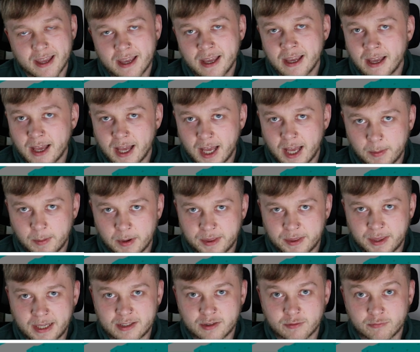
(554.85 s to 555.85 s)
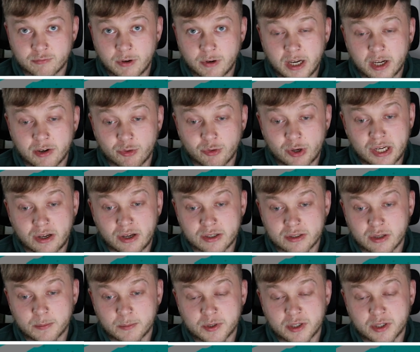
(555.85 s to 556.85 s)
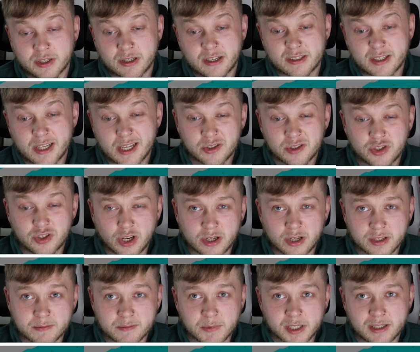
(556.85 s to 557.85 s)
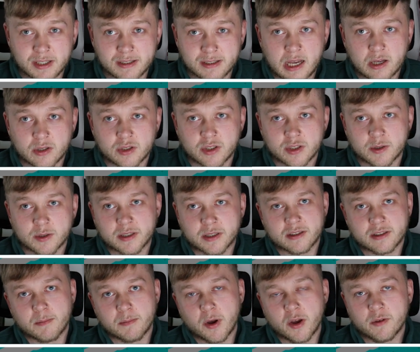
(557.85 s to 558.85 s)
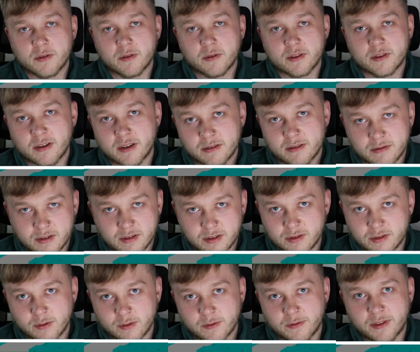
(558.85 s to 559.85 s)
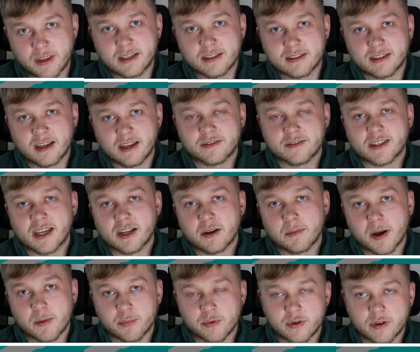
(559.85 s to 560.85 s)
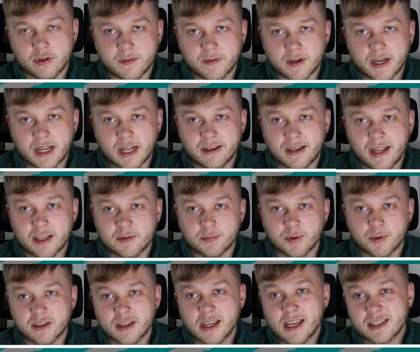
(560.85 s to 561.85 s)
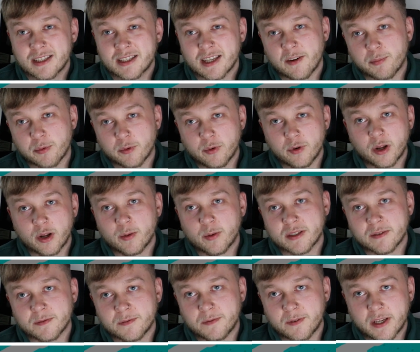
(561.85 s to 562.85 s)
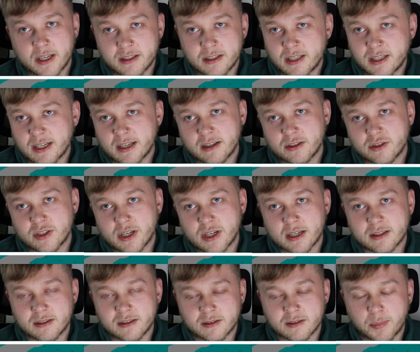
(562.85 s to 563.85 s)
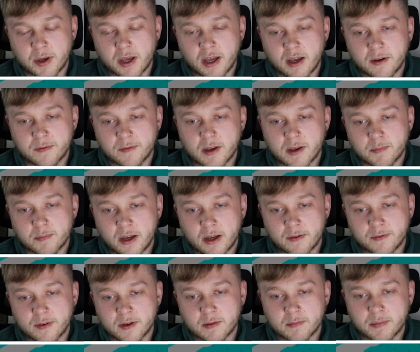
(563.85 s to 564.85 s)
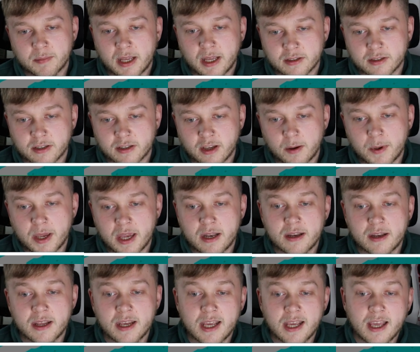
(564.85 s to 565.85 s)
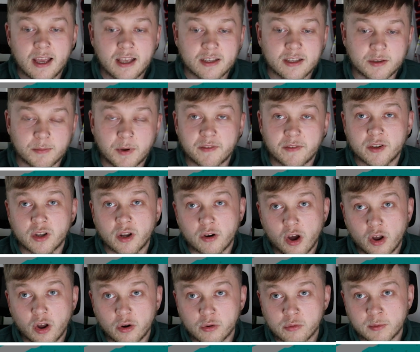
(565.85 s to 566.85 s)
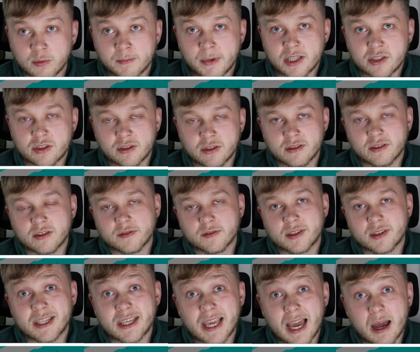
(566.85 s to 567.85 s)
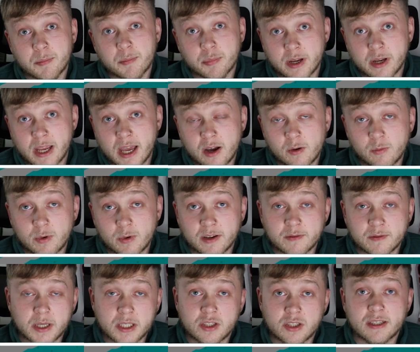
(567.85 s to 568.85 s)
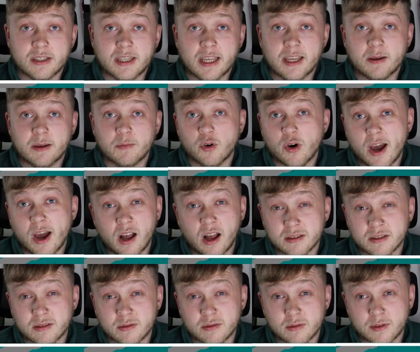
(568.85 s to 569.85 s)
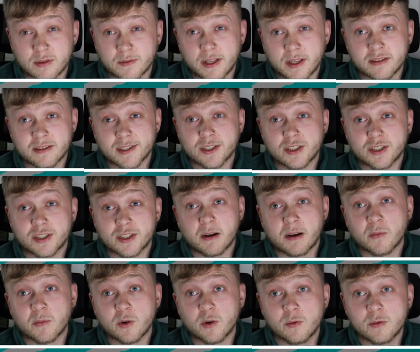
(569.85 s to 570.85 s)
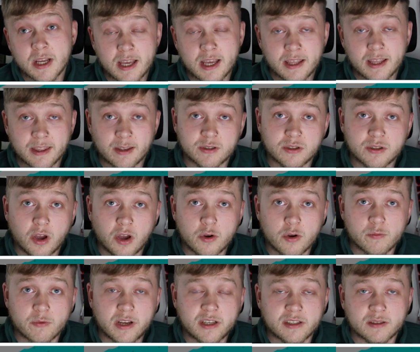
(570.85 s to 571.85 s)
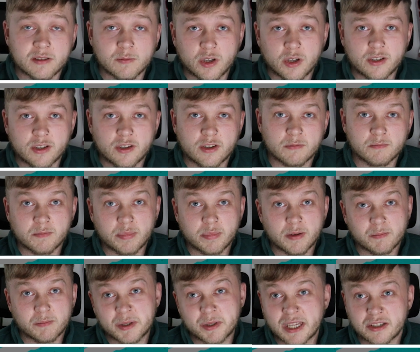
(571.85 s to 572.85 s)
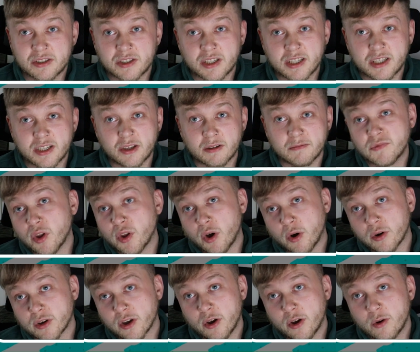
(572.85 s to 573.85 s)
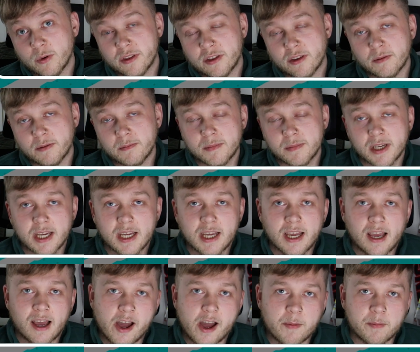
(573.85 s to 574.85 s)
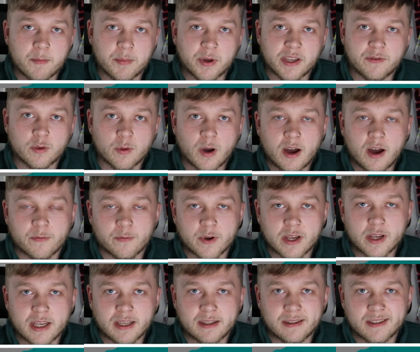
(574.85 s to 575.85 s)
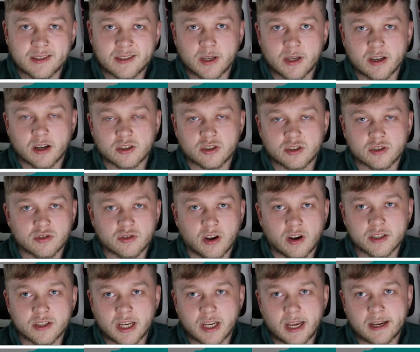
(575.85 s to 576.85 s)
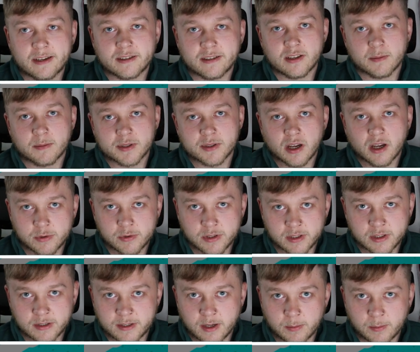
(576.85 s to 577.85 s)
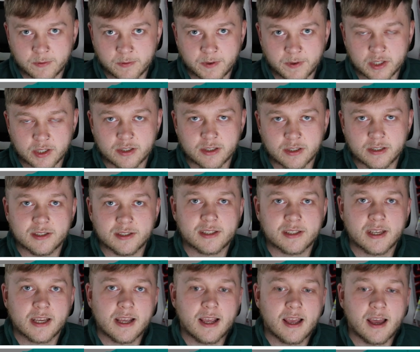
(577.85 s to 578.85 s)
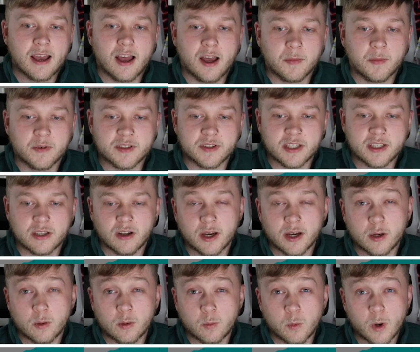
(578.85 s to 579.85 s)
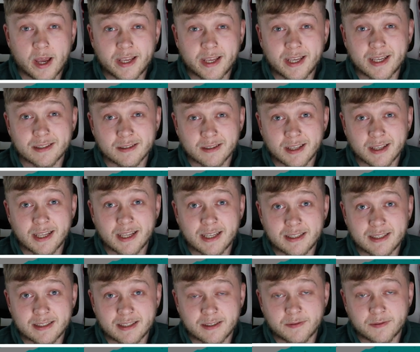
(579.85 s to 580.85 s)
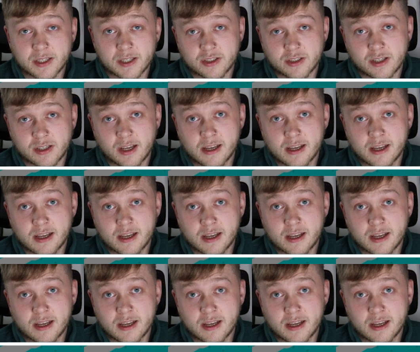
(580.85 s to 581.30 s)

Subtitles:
I think he's a really nice option, and just misses out just because the sort of things that I've said about Bruno Fernandes. But say if Bruno isn't fit, Nicholas Jackson is a perfect player to come in. Some other honourable mentions, obviously Gabriel, we haven't mentioned him, or Arsenal defenders in general. There is no reason why you could potentially not go with them. But if you are free hitting this week, I'd try and chase the upside with the double fixtures. Obviously United away isn't an easy fixture